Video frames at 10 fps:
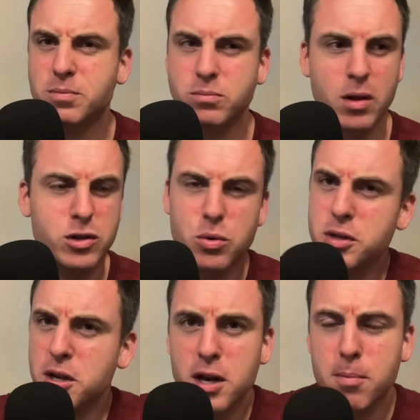She was
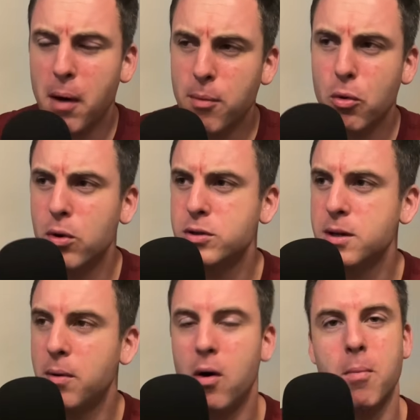eating popcorn or
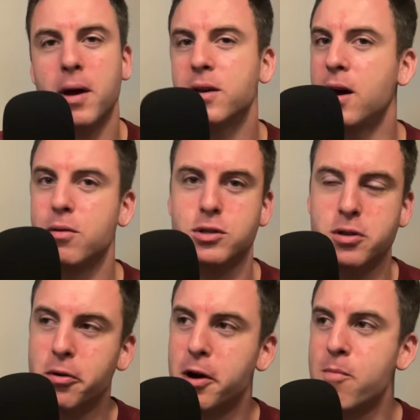something. Oh my god, it was so
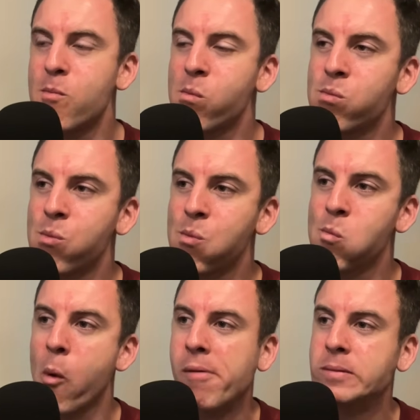good.
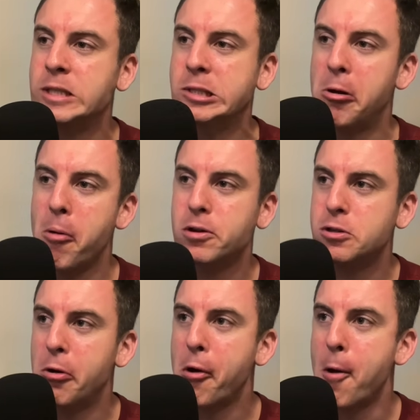It was
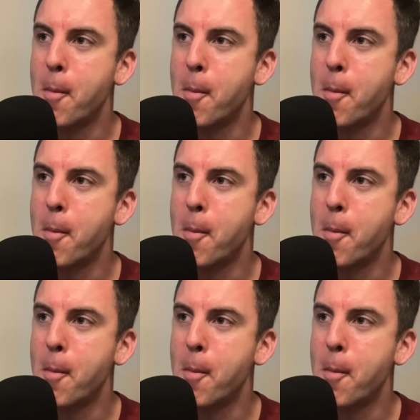so good.